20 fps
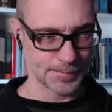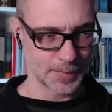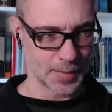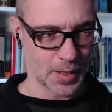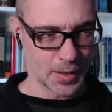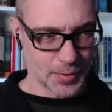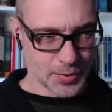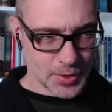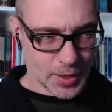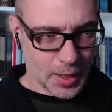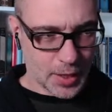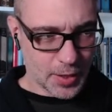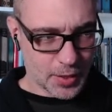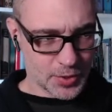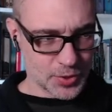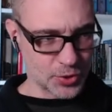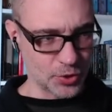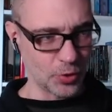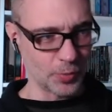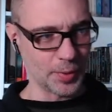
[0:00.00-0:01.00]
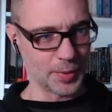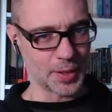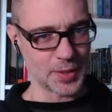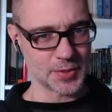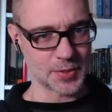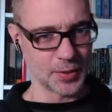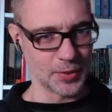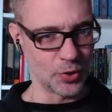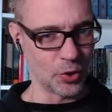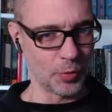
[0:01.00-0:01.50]
I assume unless
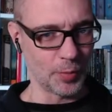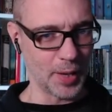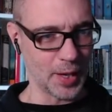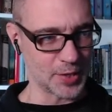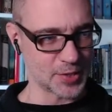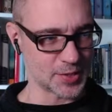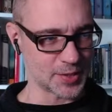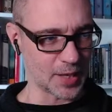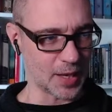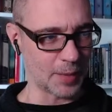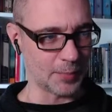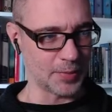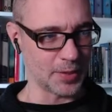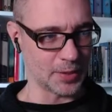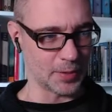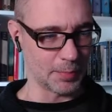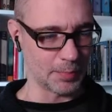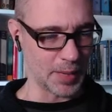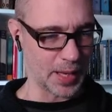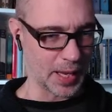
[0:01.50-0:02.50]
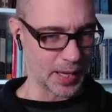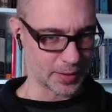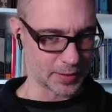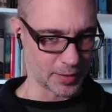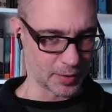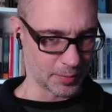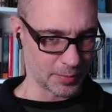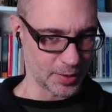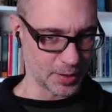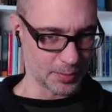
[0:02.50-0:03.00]
the Nomad stab me in the back that
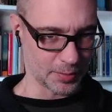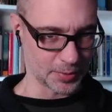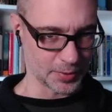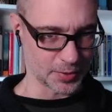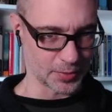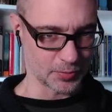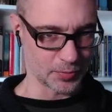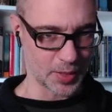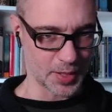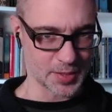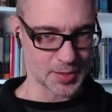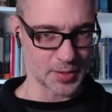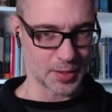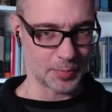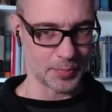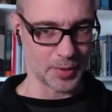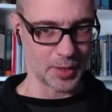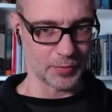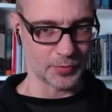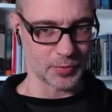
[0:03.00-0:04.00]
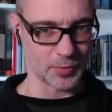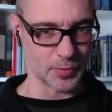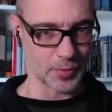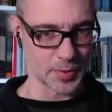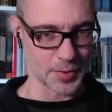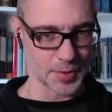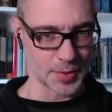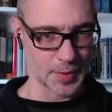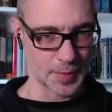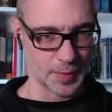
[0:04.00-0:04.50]
I'll be able to rest up
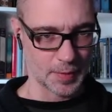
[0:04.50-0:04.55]
afterwards.